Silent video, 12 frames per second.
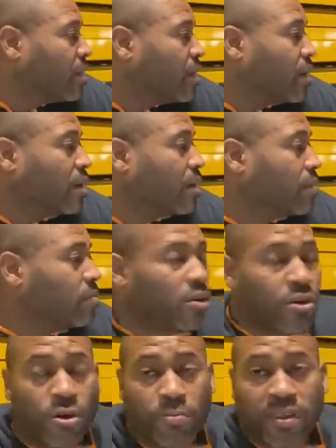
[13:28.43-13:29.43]

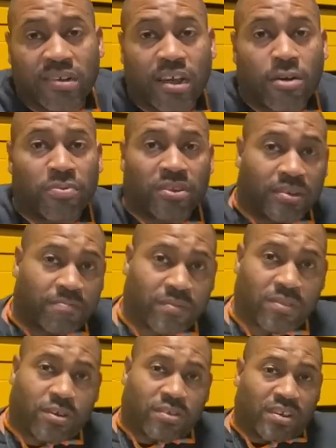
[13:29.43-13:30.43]
Hope this helps.
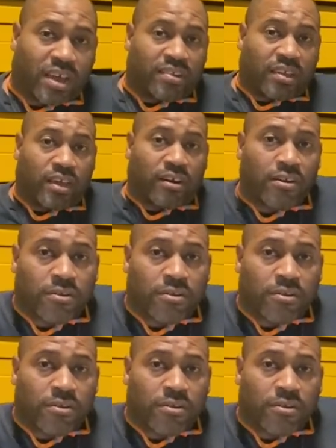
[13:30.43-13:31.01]
Talk to you guys later.